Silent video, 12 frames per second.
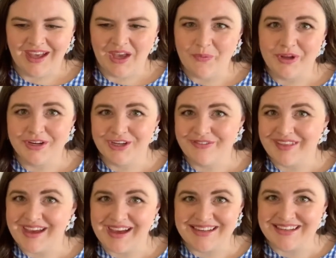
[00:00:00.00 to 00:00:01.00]
wonder if they
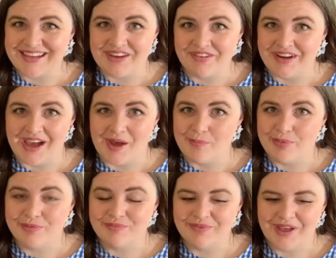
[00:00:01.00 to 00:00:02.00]
hadn't given up.
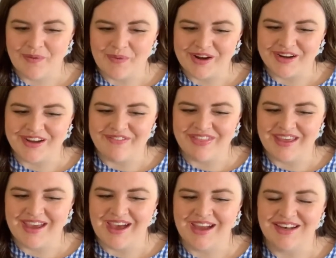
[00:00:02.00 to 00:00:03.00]
I wonder if
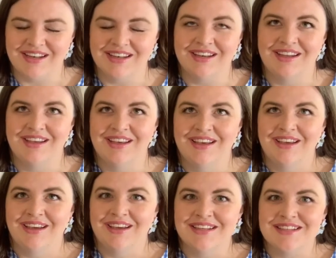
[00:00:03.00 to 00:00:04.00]
they hadn't
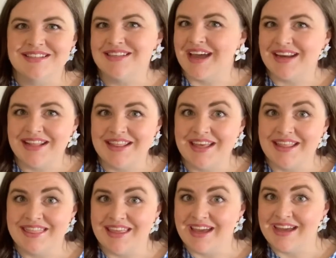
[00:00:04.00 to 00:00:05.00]
decided
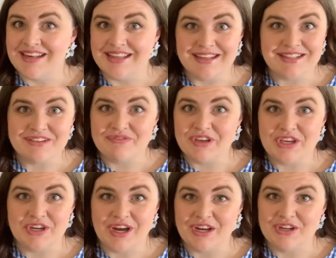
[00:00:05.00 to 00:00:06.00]
that they needed to
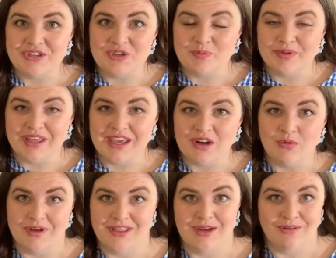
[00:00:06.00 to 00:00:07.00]
figure out a new plan,
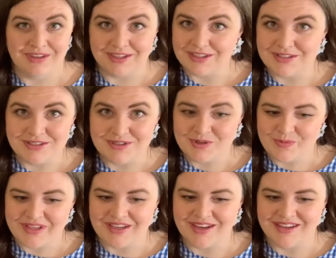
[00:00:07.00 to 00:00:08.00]
what they were going to do,
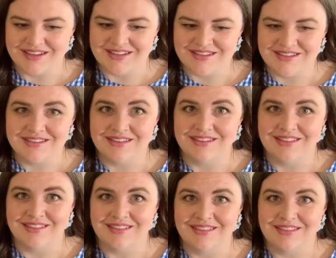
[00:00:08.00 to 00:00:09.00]
because
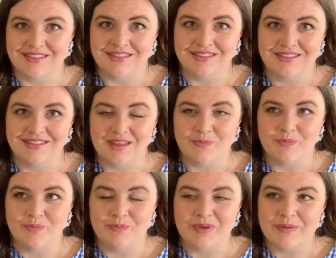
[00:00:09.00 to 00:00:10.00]
the
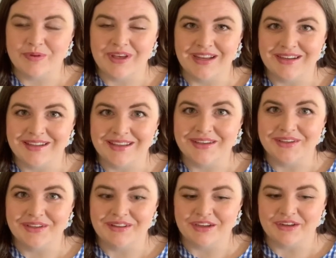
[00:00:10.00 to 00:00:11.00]
people had
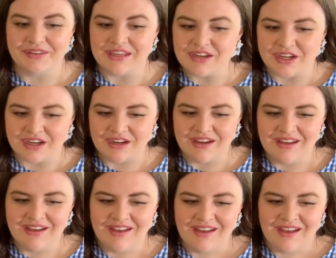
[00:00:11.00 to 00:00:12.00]
killed their leader.
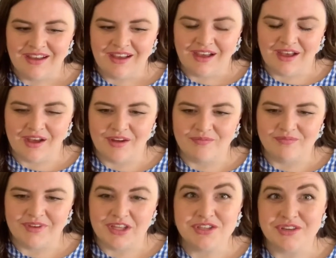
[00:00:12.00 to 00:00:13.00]

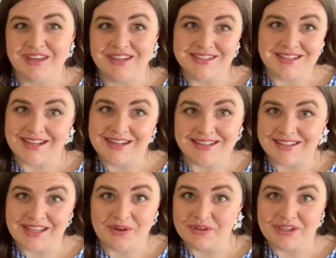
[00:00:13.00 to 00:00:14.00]
And so they decided that
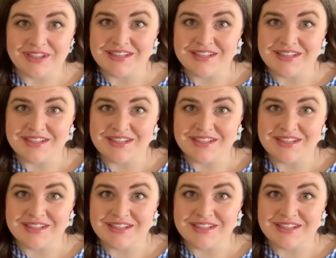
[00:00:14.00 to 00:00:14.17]
they were going